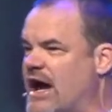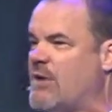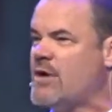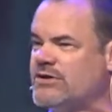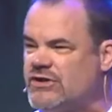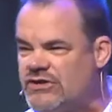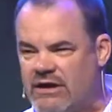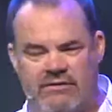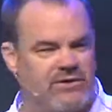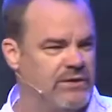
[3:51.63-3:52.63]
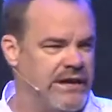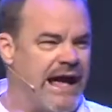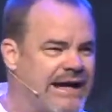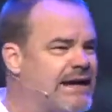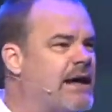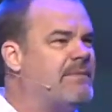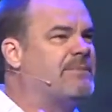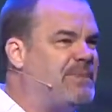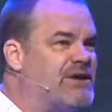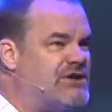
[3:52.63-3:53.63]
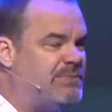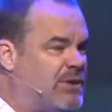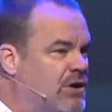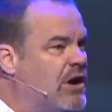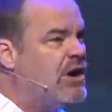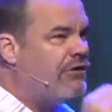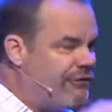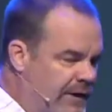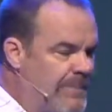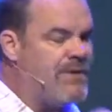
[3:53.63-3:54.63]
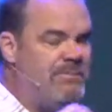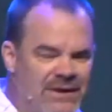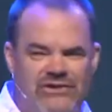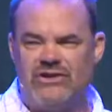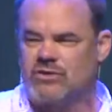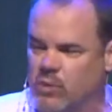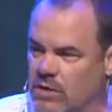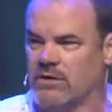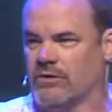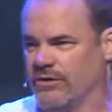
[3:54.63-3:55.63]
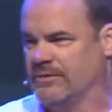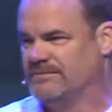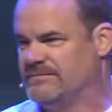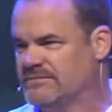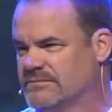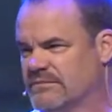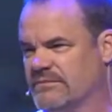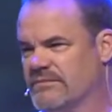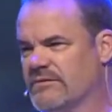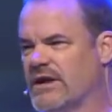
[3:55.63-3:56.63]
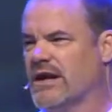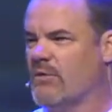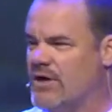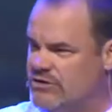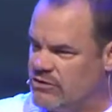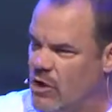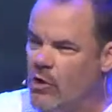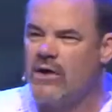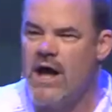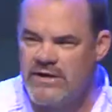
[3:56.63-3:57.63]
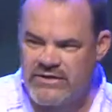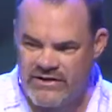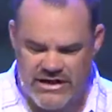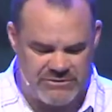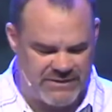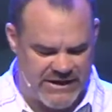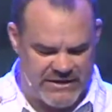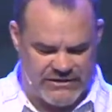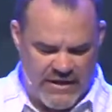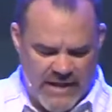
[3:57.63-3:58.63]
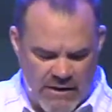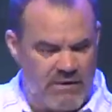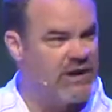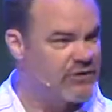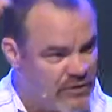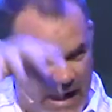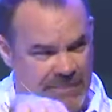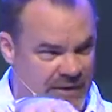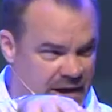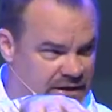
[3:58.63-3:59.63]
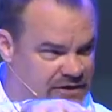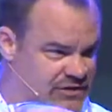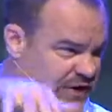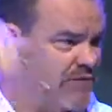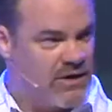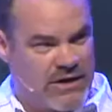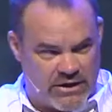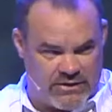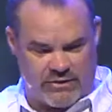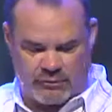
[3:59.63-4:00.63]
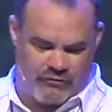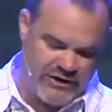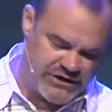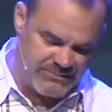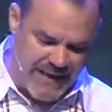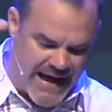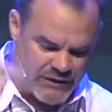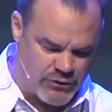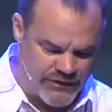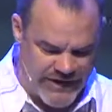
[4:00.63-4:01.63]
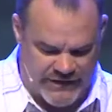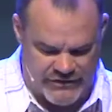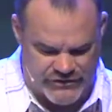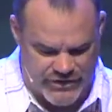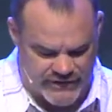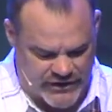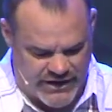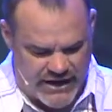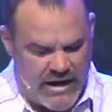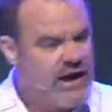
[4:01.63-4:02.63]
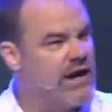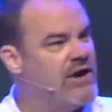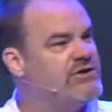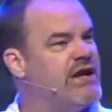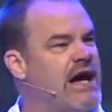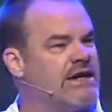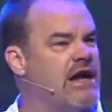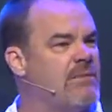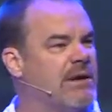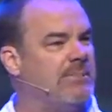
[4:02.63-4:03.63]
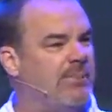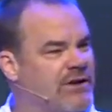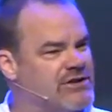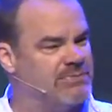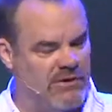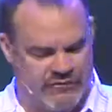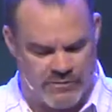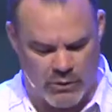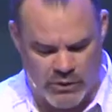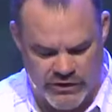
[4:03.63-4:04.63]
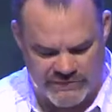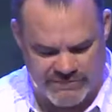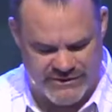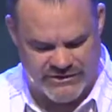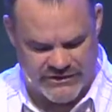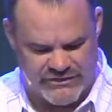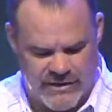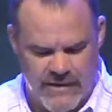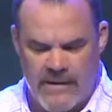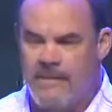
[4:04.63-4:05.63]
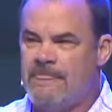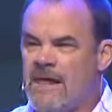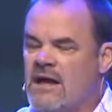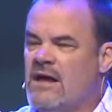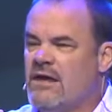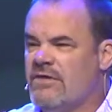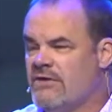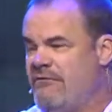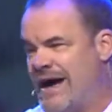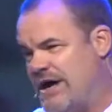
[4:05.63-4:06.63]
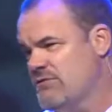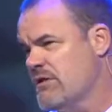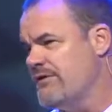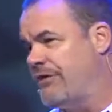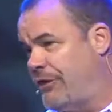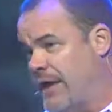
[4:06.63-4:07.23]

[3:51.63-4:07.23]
is I want to share with you an economic principle from the business world. And I want you to hold on to this because I want to drop it on us and going to visit back toward the end of the service. Here's the economic principle from the world of business the value of a